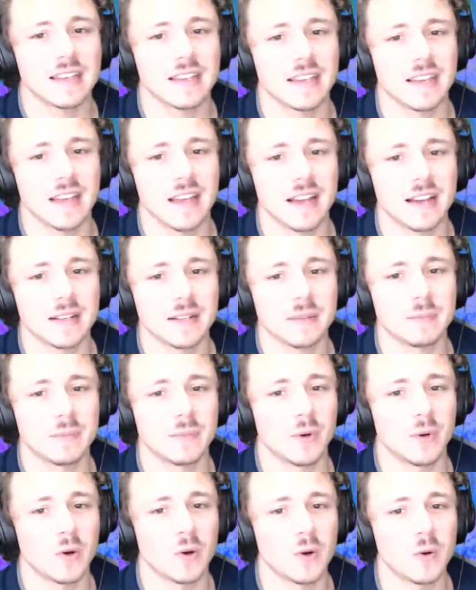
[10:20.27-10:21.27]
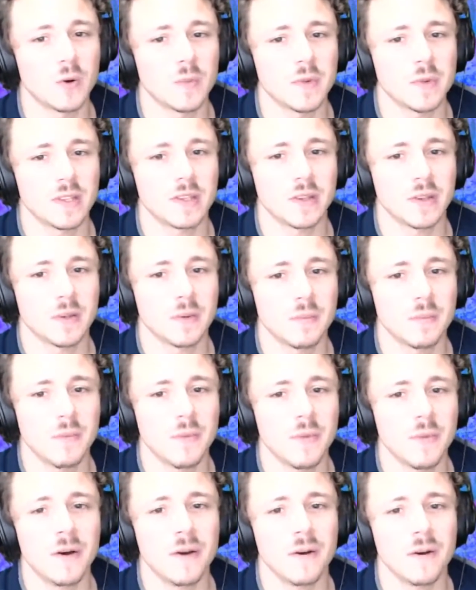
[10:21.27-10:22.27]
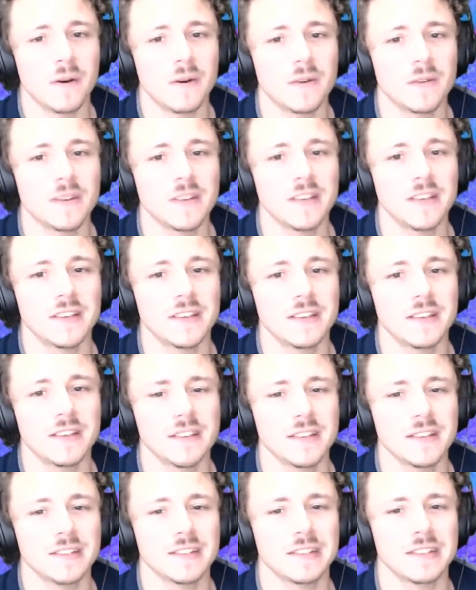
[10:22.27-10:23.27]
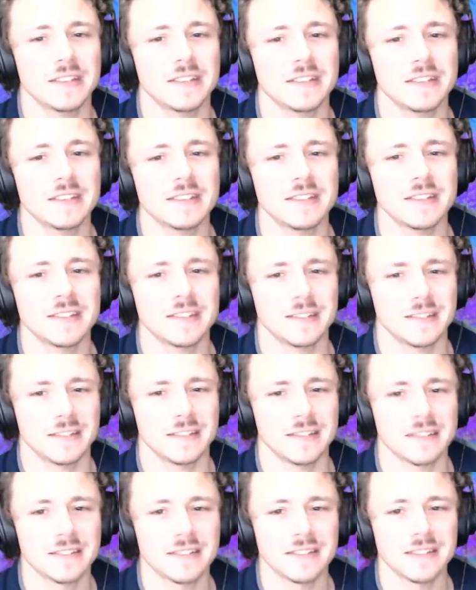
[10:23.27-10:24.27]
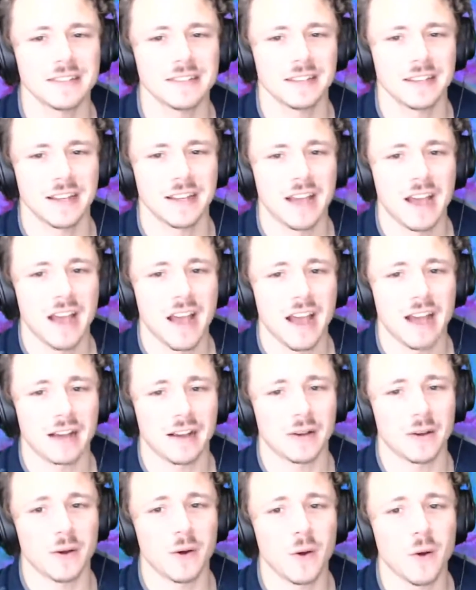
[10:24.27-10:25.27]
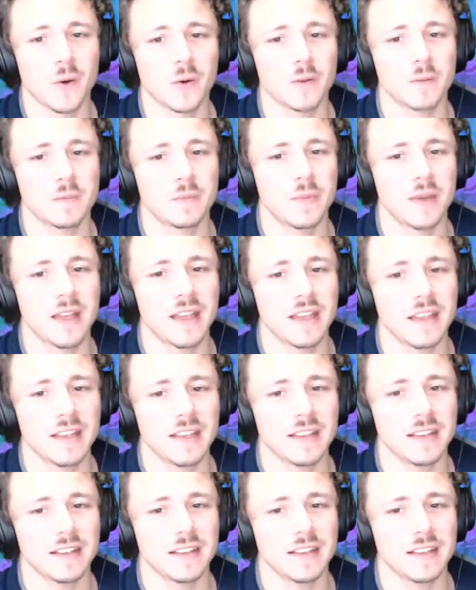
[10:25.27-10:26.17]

I come home in the morning, I go to bed